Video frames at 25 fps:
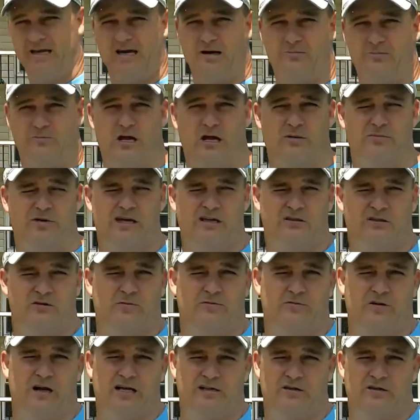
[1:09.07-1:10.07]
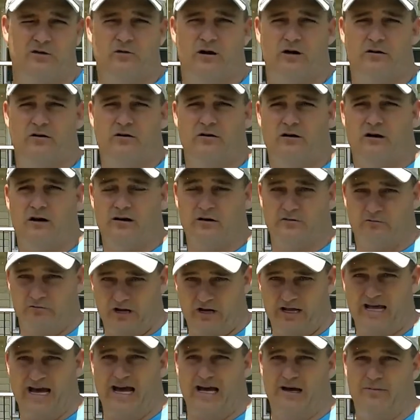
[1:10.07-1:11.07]
I'll probably be into it for like 200 on the
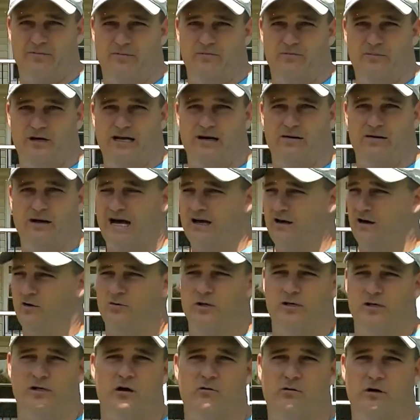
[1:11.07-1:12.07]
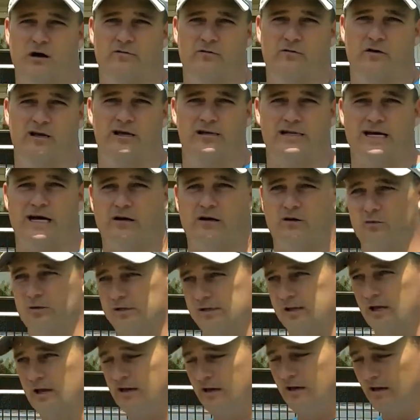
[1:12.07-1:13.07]
rehab, but I always go over because I
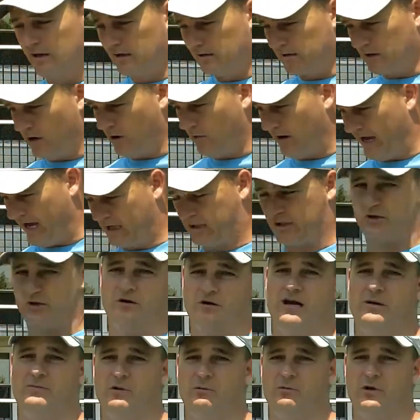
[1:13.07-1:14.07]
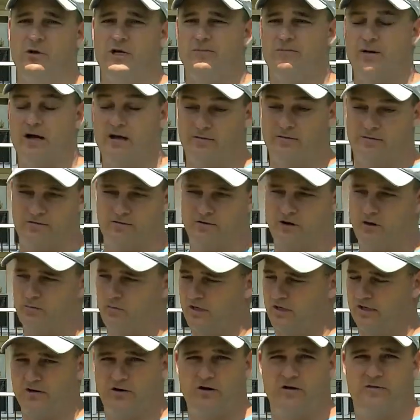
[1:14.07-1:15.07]
always go extra. I mean, we spent
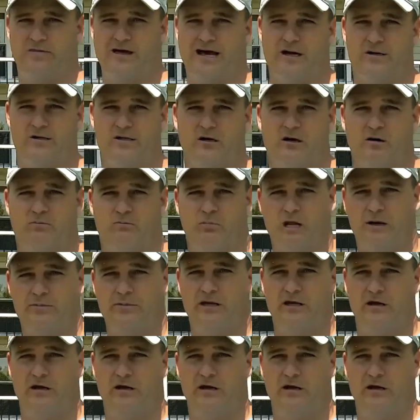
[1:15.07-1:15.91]
almost $30,000 on plumbing